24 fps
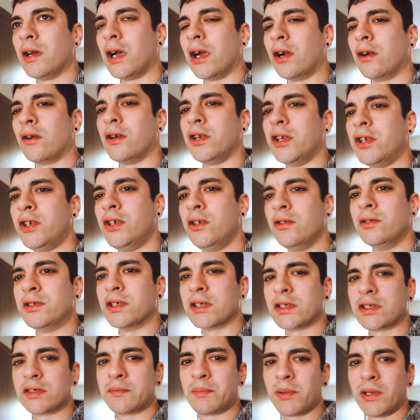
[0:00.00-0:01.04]
I heard a
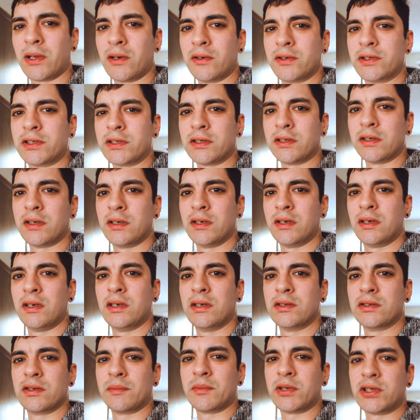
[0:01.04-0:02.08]
huge explosion.
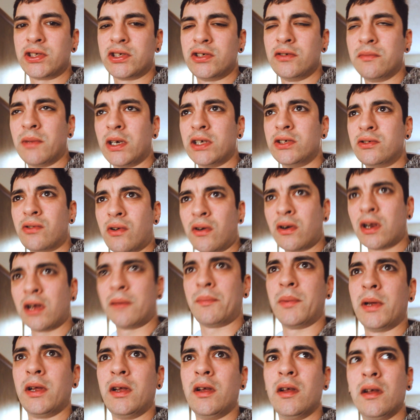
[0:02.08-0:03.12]
So I'm gonna shoot my drone
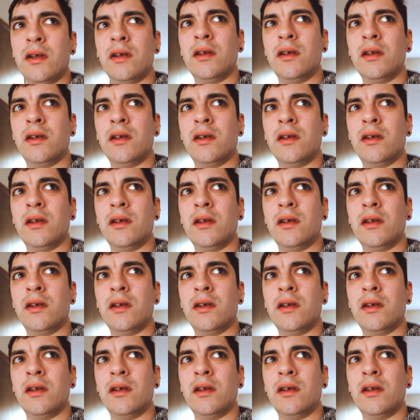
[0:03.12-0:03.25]
up.